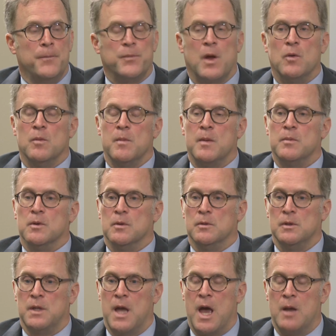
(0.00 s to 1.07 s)
I remember
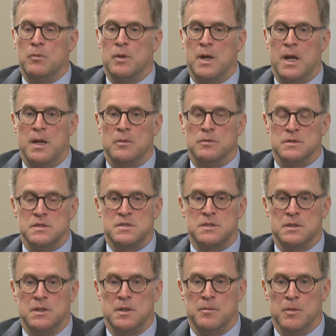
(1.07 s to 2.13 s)
early on when I was
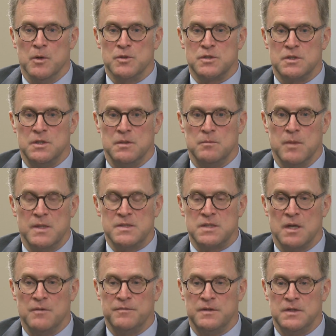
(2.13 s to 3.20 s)
immersing
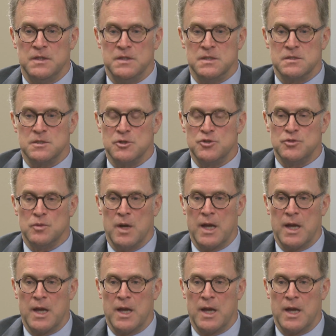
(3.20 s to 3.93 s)
myself into this issue,